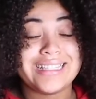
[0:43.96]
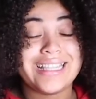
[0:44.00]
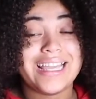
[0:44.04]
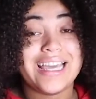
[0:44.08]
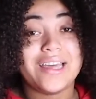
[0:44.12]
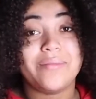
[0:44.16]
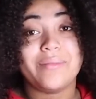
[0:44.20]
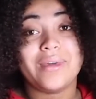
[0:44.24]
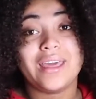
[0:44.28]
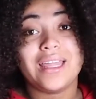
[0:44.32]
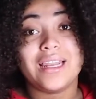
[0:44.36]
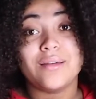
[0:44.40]

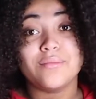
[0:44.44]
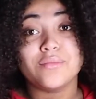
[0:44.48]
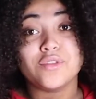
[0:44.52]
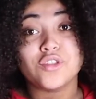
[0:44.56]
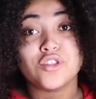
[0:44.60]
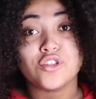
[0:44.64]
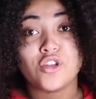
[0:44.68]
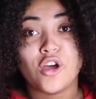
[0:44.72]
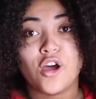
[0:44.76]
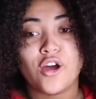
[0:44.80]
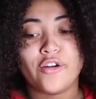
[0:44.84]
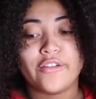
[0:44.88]
stand me and I'm
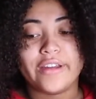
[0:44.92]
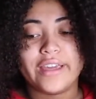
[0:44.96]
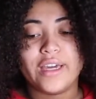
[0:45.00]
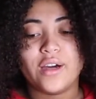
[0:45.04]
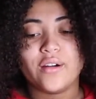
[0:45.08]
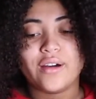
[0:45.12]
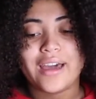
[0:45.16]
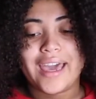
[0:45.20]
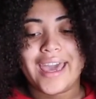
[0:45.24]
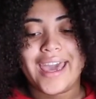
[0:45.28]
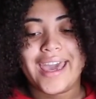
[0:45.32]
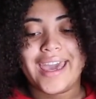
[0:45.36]
sorry,
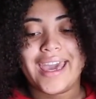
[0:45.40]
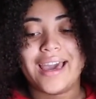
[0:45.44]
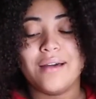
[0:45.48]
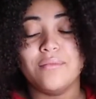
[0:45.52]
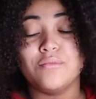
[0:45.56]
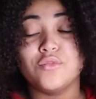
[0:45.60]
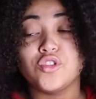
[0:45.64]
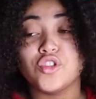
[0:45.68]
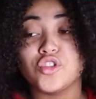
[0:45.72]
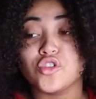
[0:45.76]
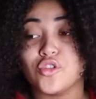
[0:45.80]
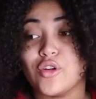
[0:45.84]
okay?
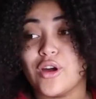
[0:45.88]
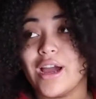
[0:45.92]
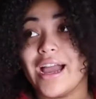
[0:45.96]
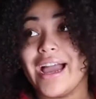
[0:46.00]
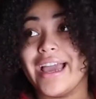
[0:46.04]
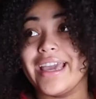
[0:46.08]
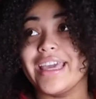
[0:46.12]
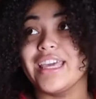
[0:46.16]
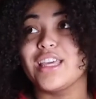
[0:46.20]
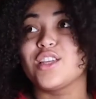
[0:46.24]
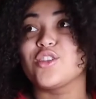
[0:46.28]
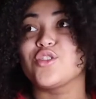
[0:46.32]
I'm
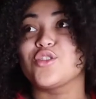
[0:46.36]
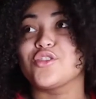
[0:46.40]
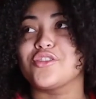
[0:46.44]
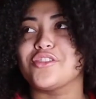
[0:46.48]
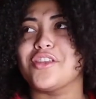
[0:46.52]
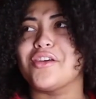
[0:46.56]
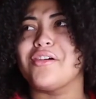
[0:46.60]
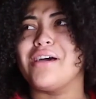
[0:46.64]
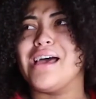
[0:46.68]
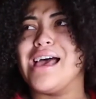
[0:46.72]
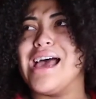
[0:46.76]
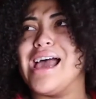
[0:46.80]
trying,
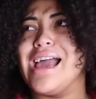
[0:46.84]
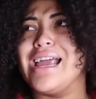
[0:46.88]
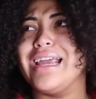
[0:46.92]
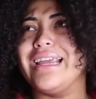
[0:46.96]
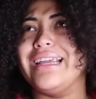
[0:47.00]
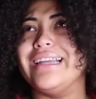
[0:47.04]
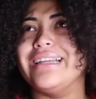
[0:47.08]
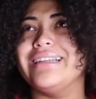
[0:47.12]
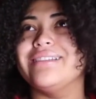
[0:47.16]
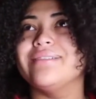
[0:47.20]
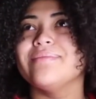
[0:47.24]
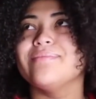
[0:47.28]

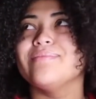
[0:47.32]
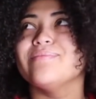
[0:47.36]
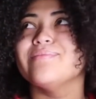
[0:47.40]
sorry.